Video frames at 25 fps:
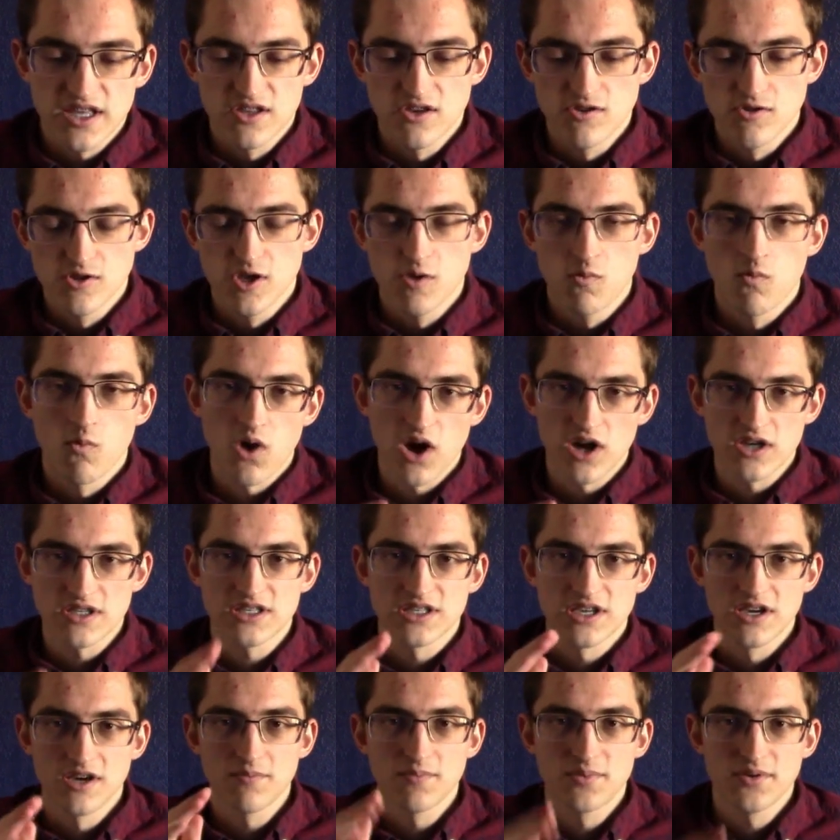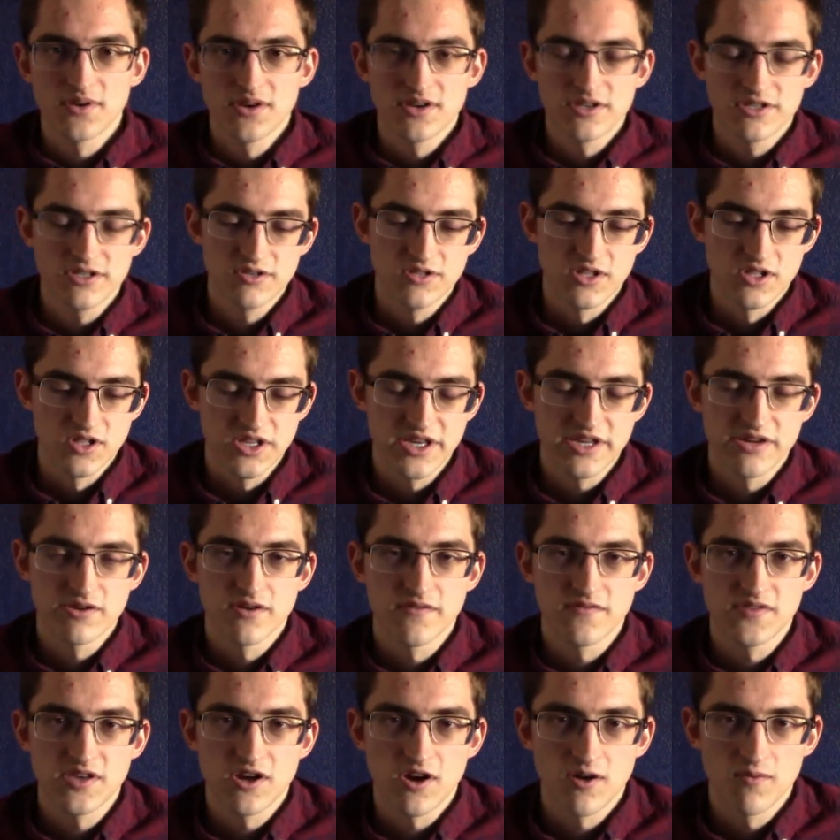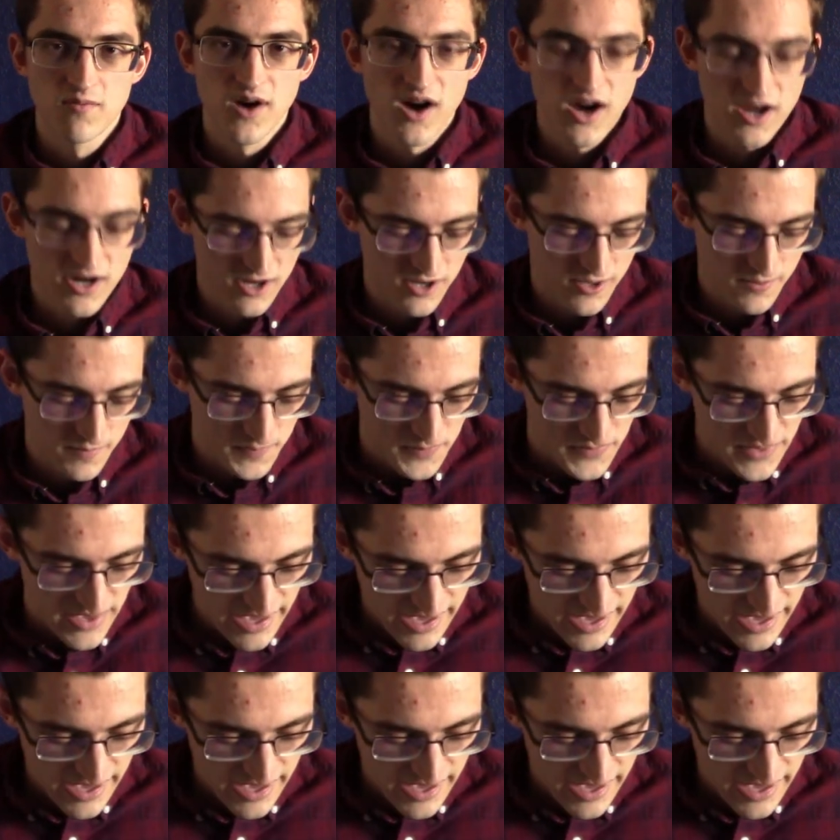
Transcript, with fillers: literally walks up to the leader of the armada,